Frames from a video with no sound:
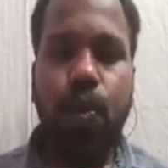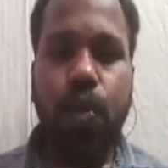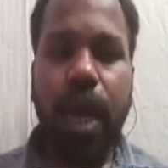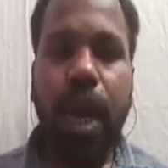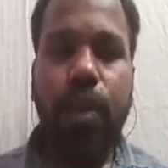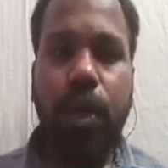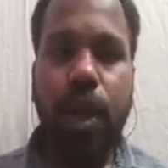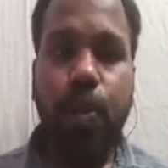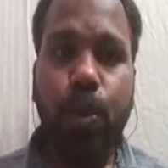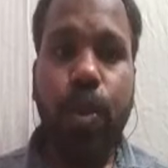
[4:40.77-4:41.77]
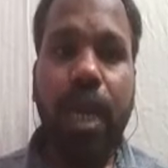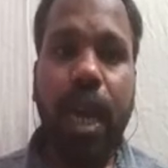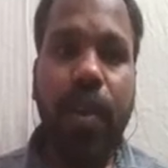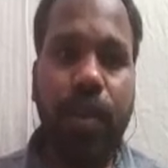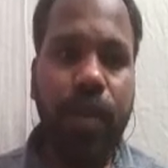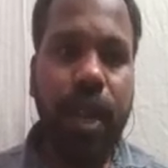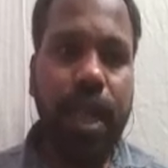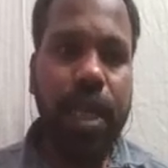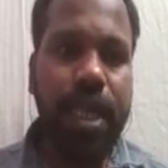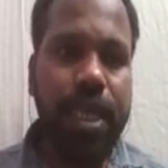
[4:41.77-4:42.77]
We have to import our
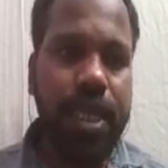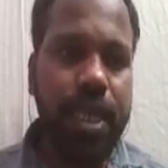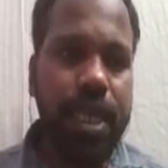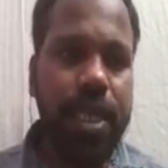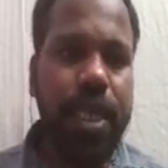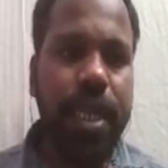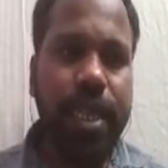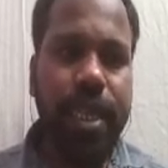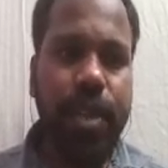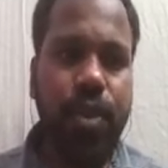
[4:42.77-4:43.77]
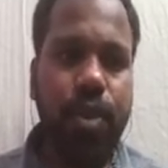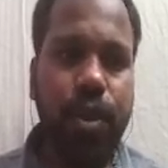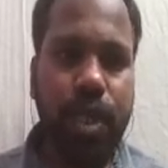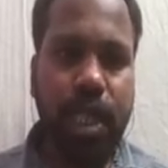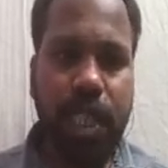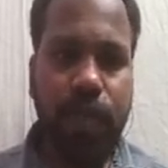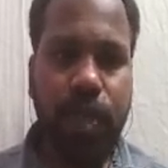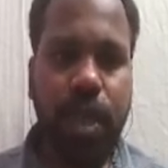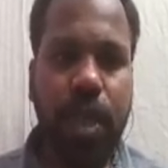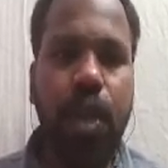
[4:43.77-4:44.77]
file. This is the credit
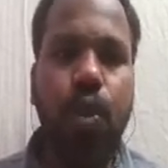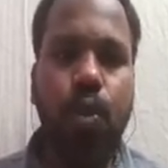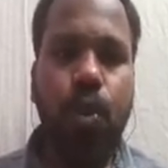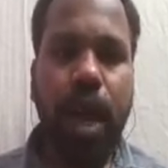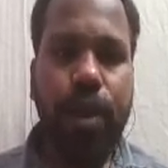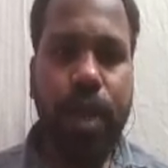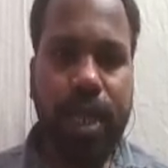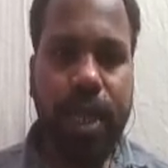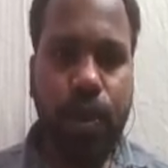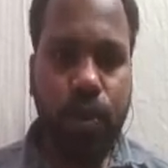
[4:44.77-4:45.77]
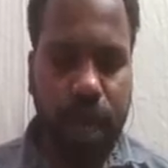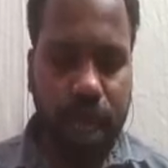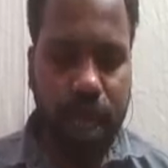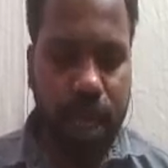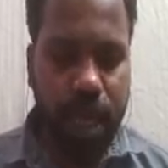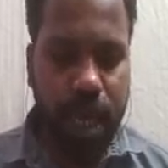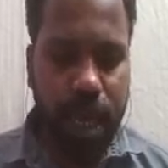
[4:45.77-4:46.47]
code.csv. We have to read it. Okay.